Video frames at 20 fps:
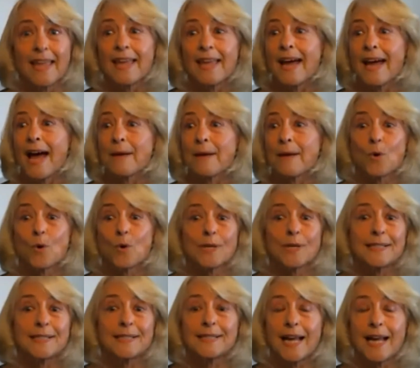I'm going
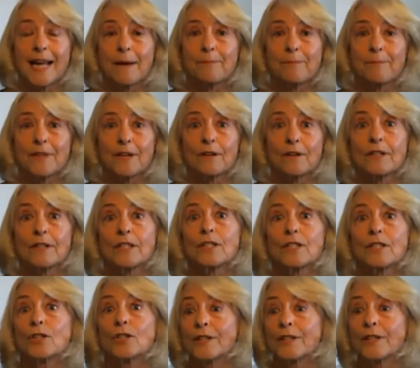to stop there and
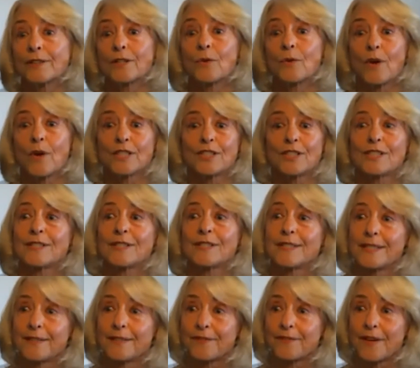look at the questions
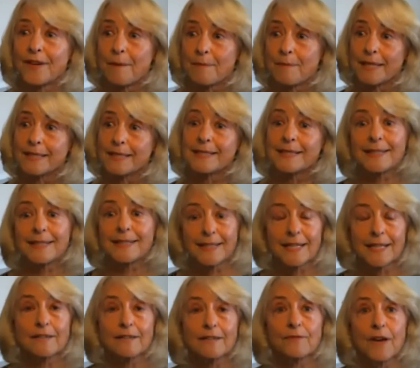that have come in to
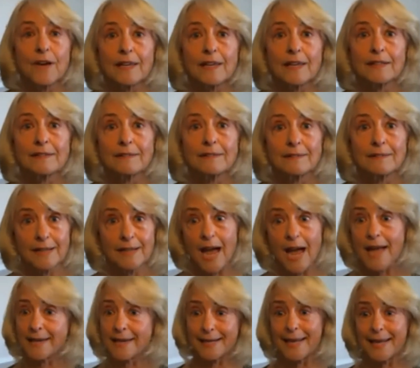see if I can, I
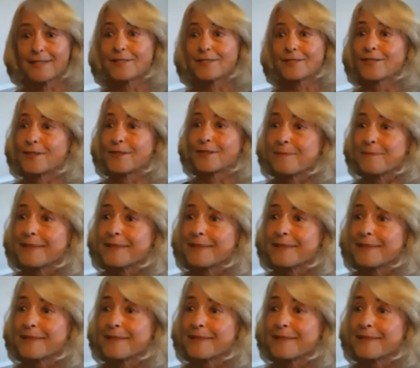can answer them.